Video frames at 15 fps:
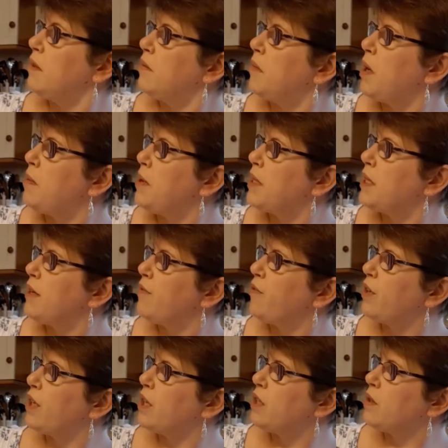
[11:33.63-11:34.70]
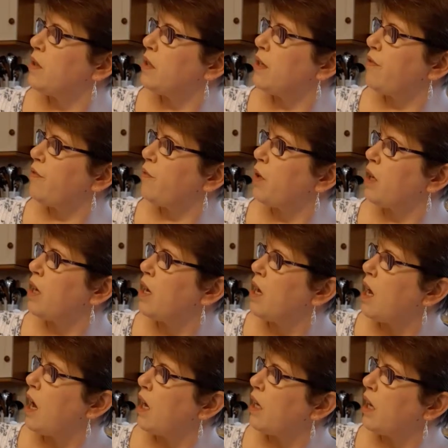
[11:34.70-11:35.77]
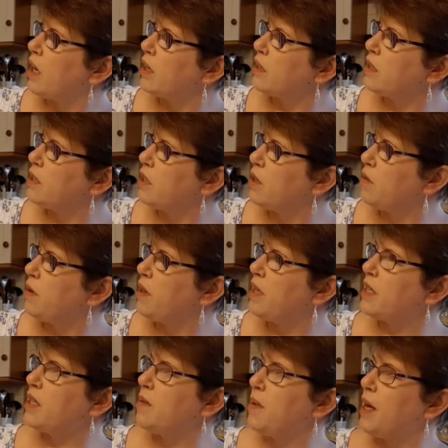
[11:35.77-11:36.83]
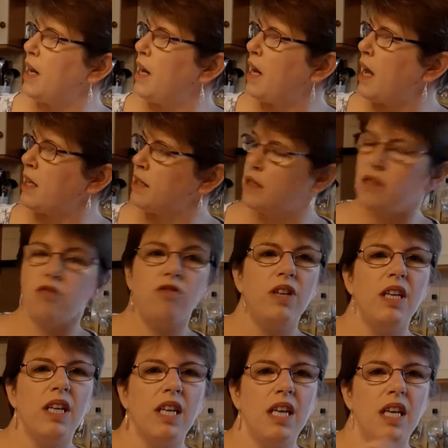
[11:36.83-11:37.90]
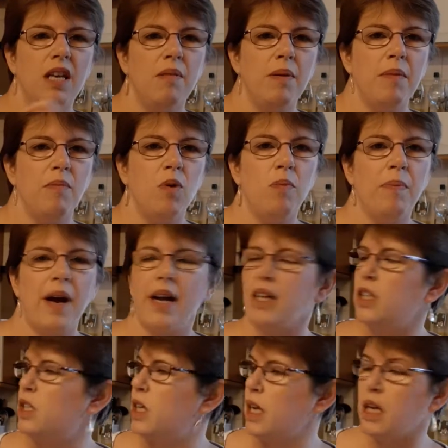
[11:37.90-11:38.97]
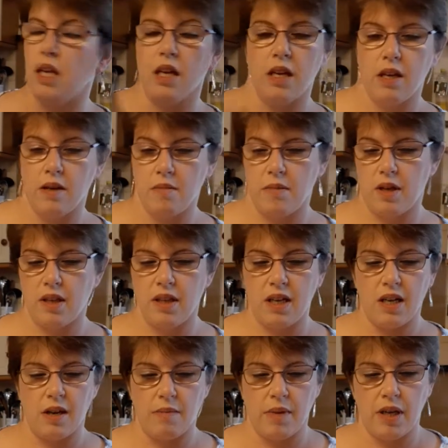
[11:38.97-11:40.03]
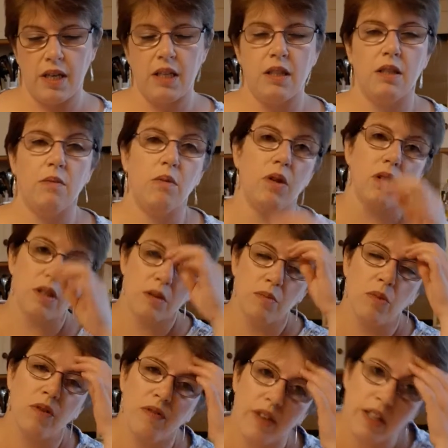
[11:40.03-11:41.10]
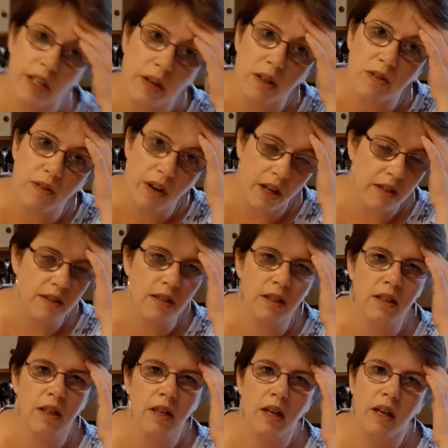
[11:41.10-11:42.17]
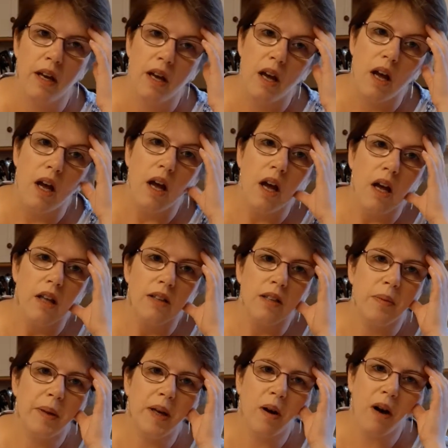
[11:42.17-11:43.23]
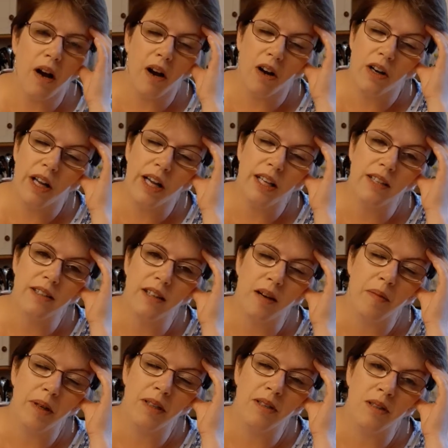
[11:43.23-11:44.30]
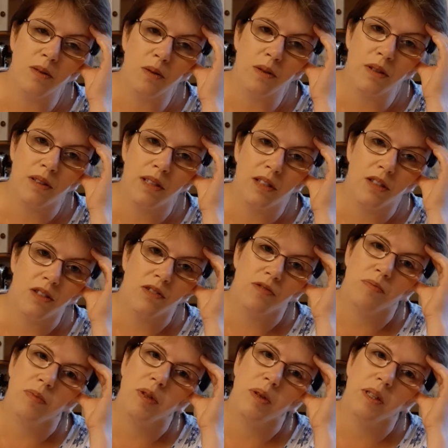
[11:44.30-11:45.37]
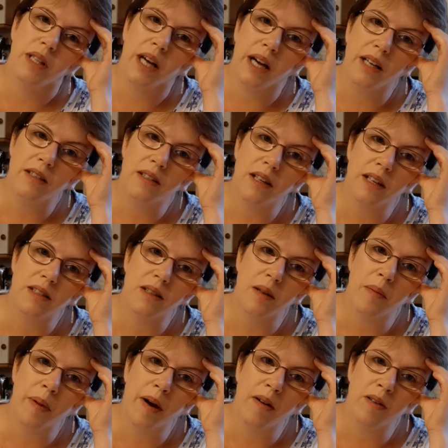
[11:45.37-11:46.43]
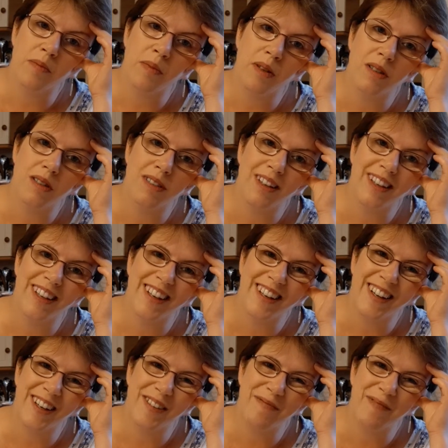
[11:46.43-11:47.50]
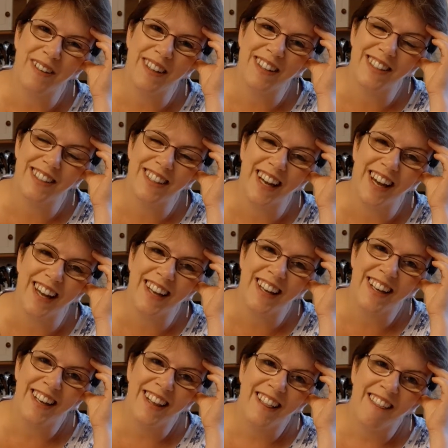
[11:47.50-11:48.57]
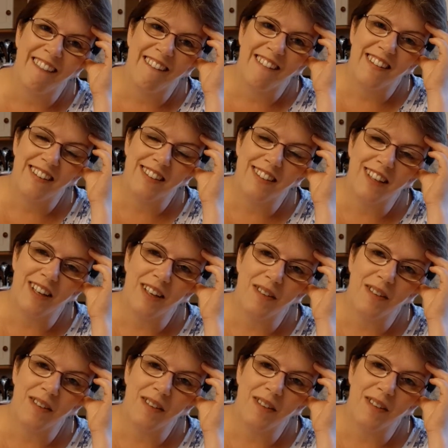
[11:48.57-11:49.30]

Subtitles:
maybe see if we can do a different one. I'd like to do one that's a bit less streaky and a bit more patchy, but I think I might need to watch some more videos first. And to be quite honest, I'm exhausted just from doing that, so that's about as much as I can cope with today. So